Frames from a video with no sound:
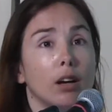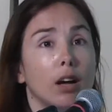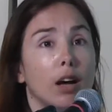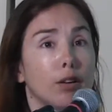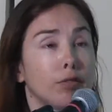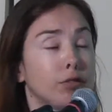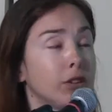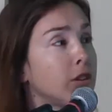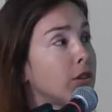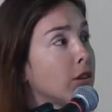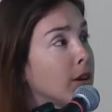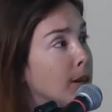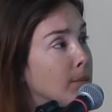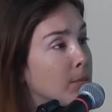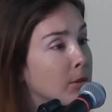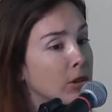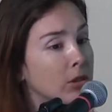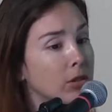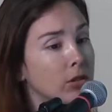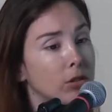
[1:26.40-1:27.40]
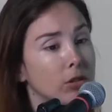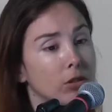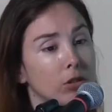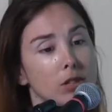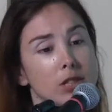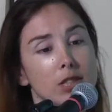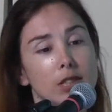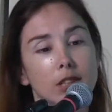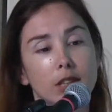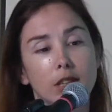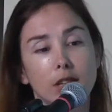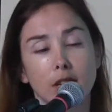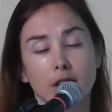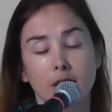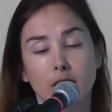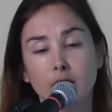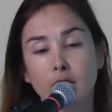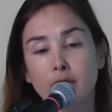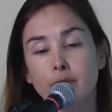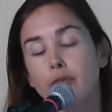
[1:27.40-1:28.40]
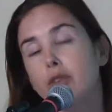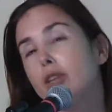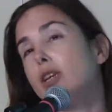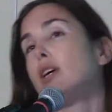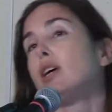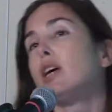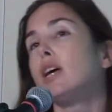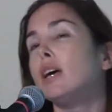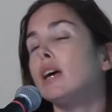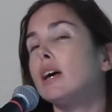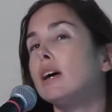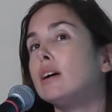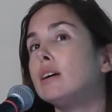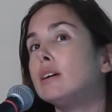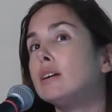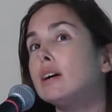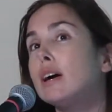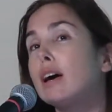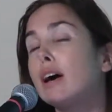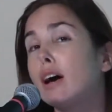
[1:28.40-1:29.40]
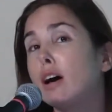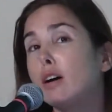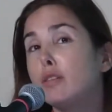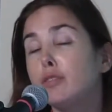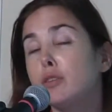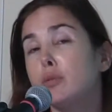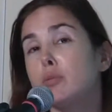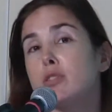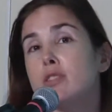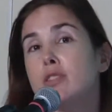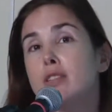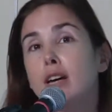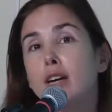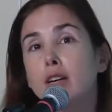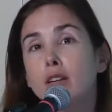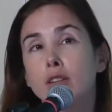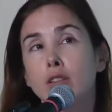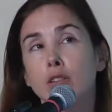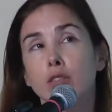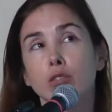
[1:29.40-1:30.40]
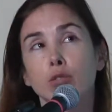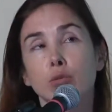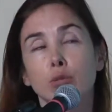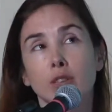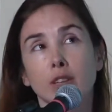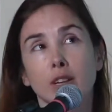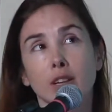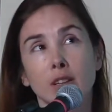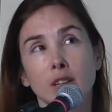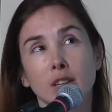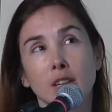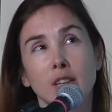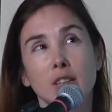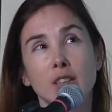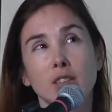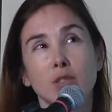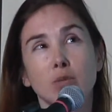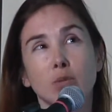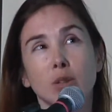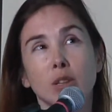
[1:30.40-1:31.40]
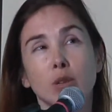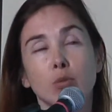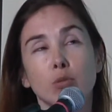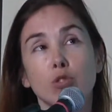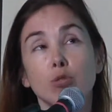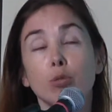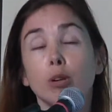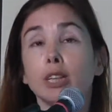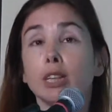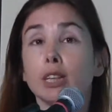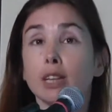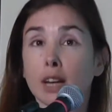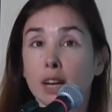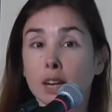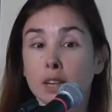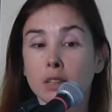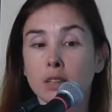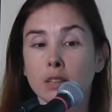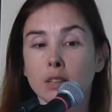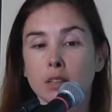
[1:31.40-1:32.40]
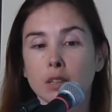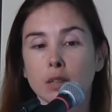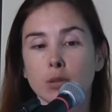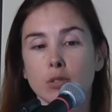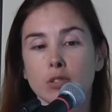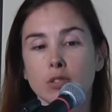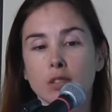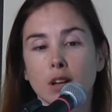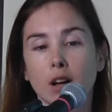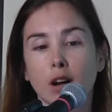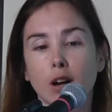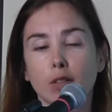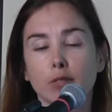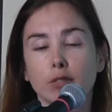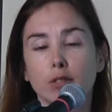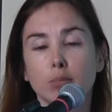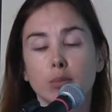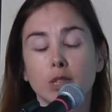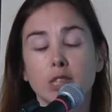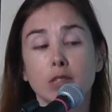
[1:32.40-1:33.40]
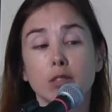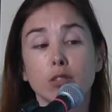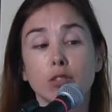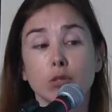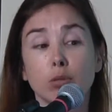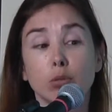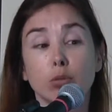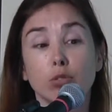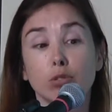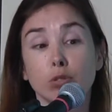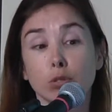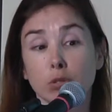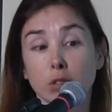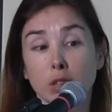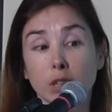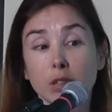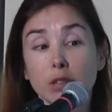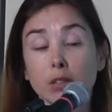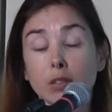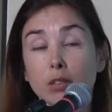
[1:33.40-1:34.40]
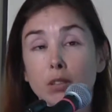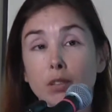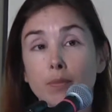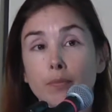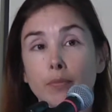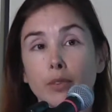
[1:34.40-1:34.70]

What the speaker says: Avi Kramer, who you could see here. Avi was diagnosed with ALS when he was 29. He was a Harvard Business School student.